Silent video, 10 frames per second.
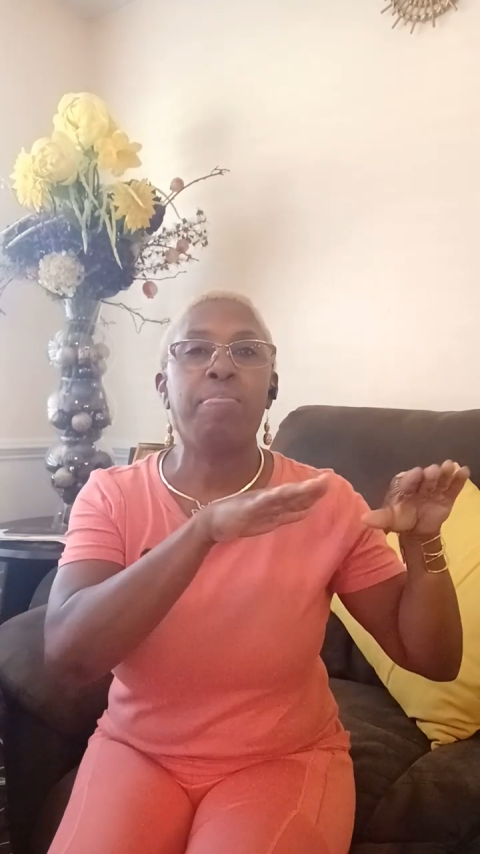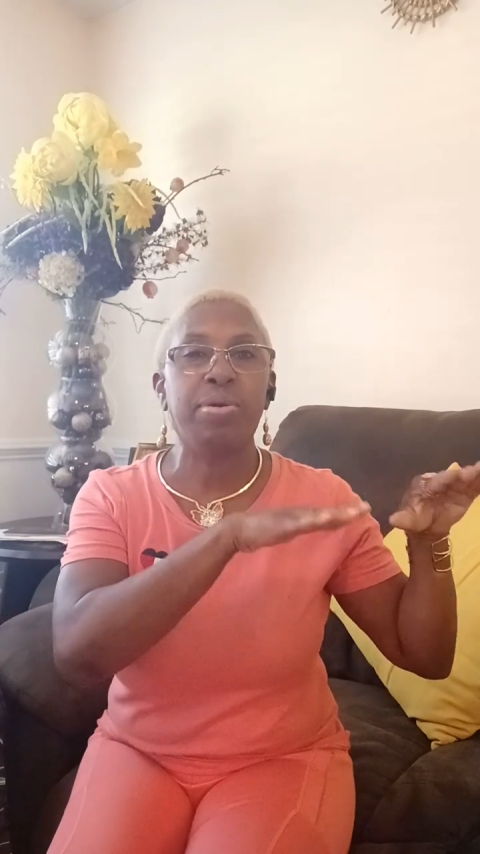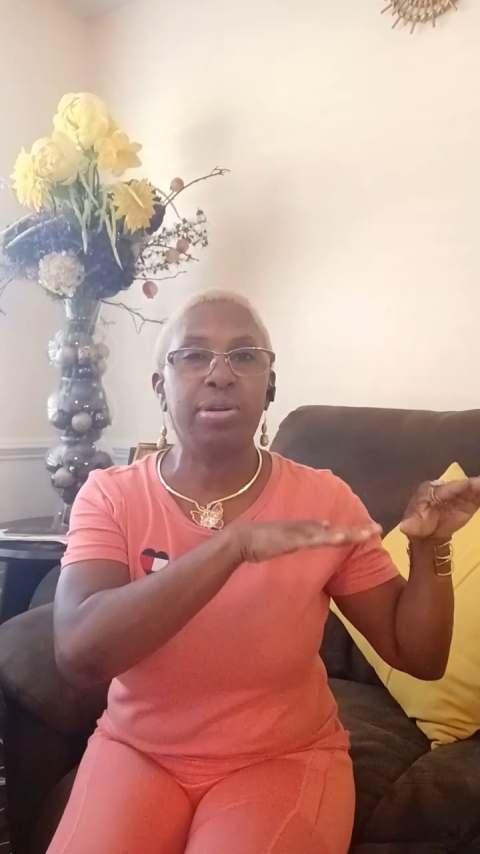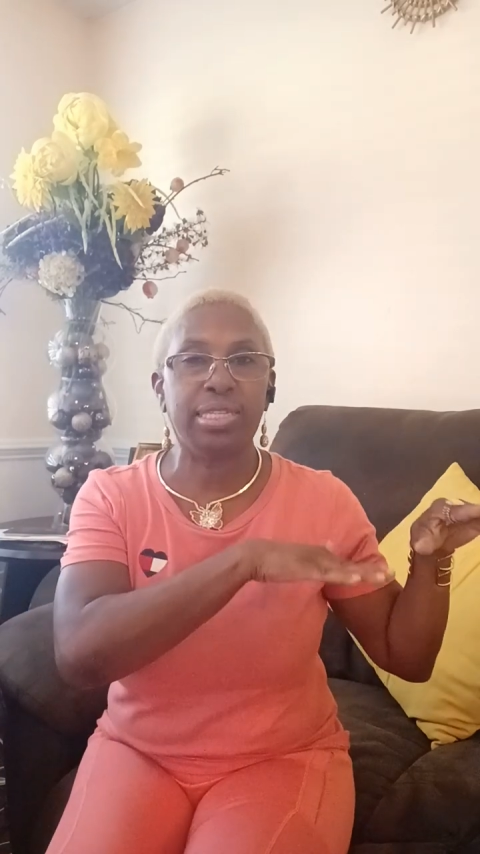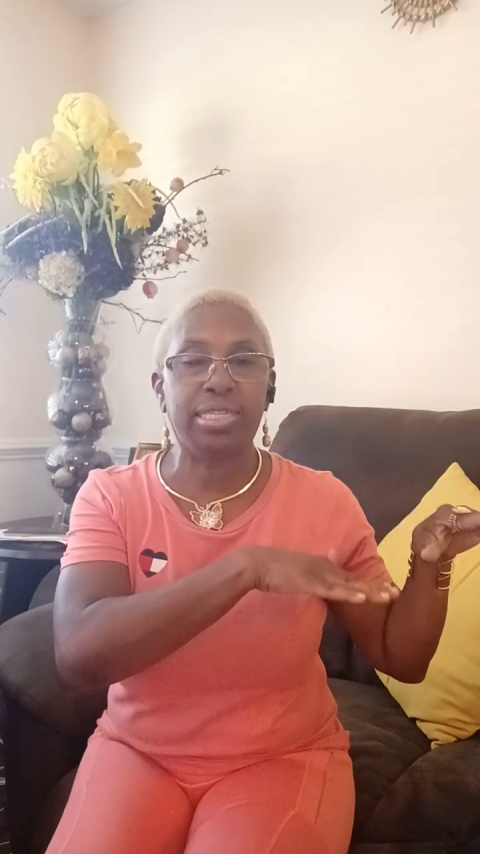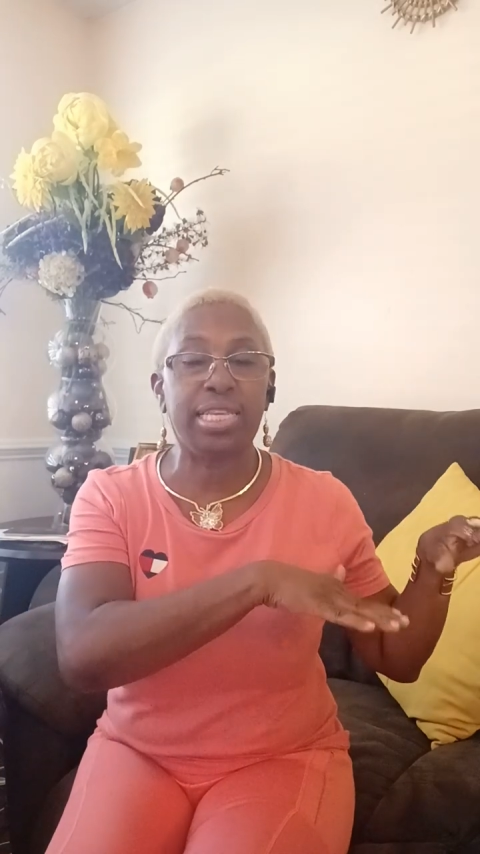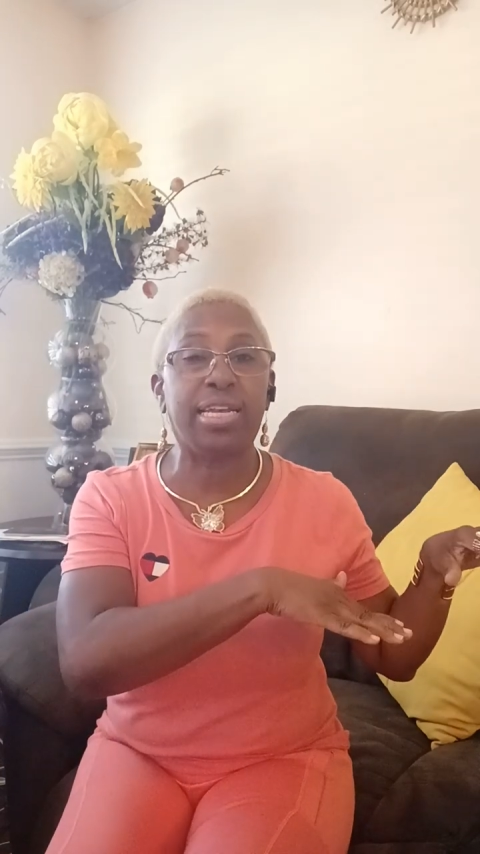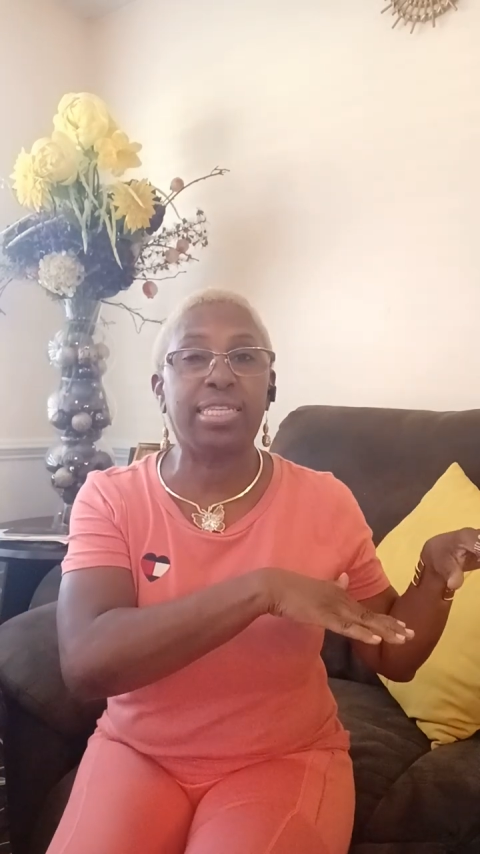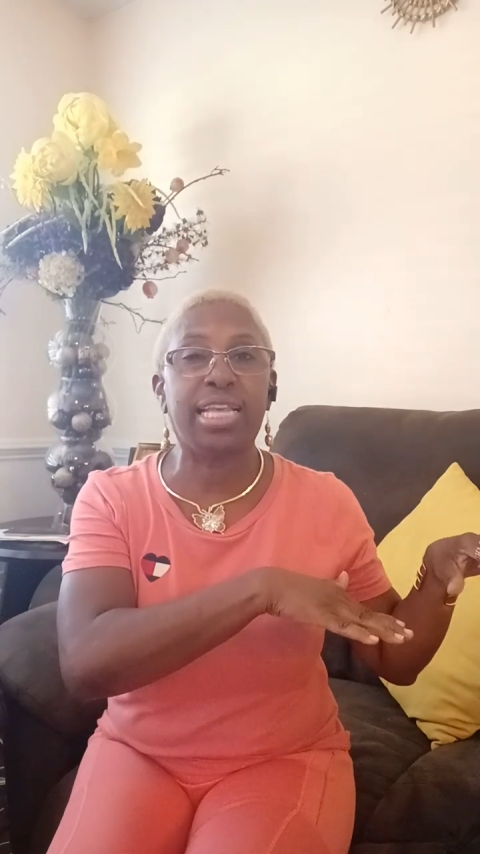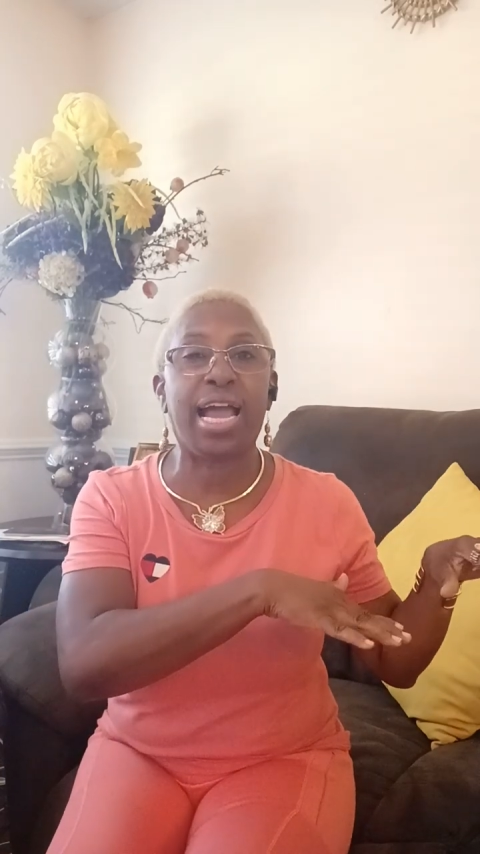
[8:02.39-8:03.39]
put
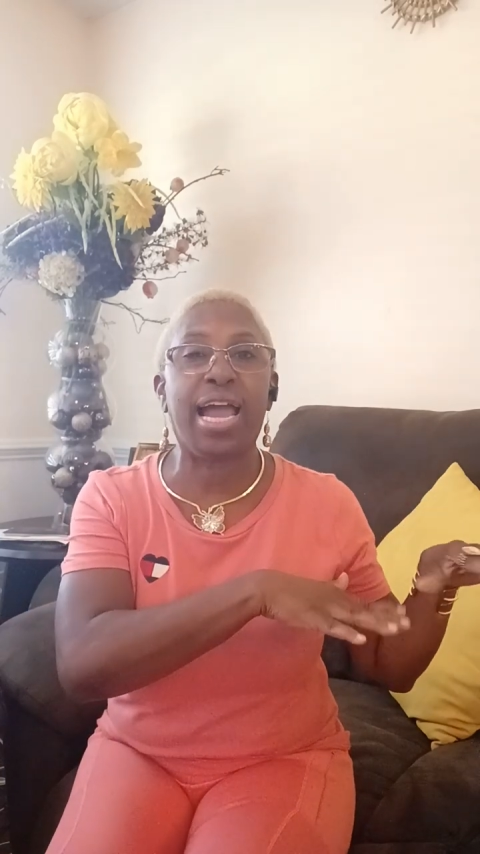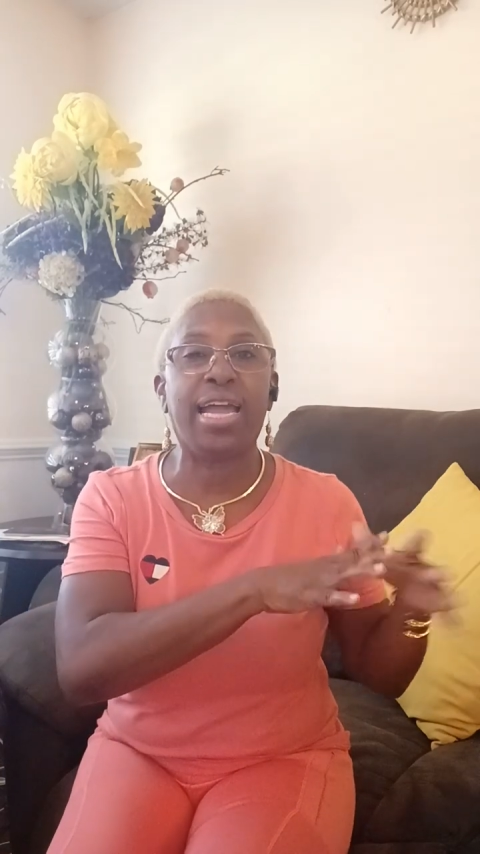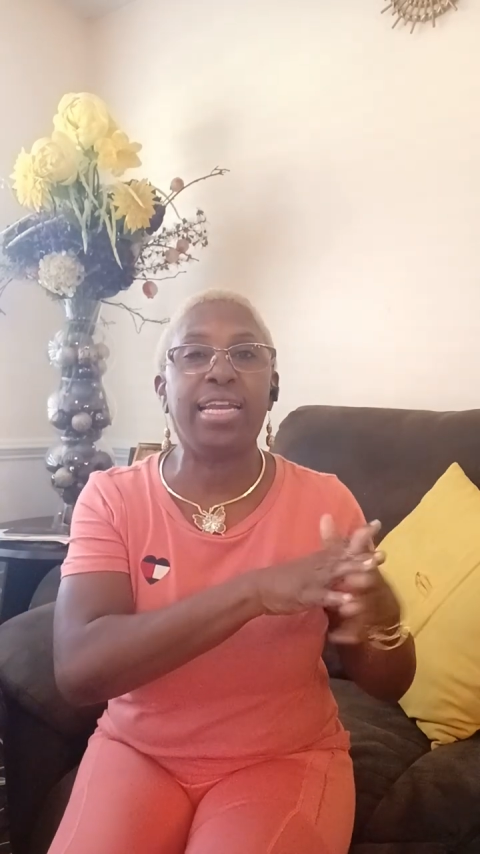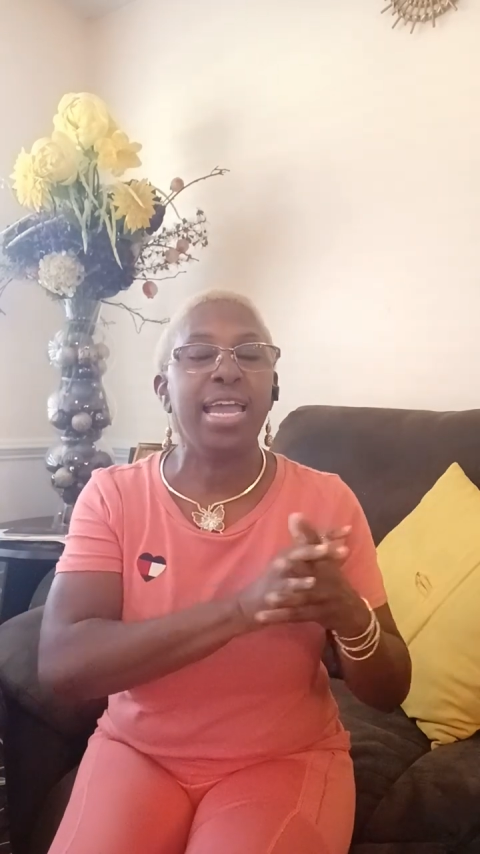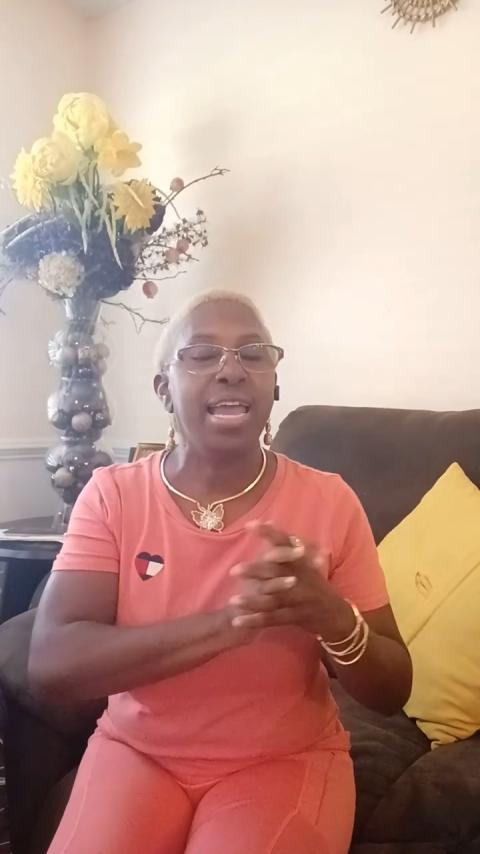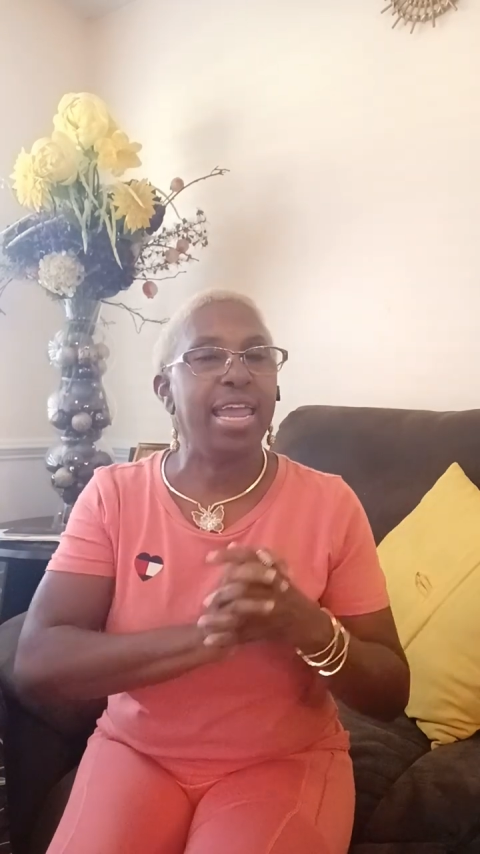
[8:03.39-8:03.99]
set aside?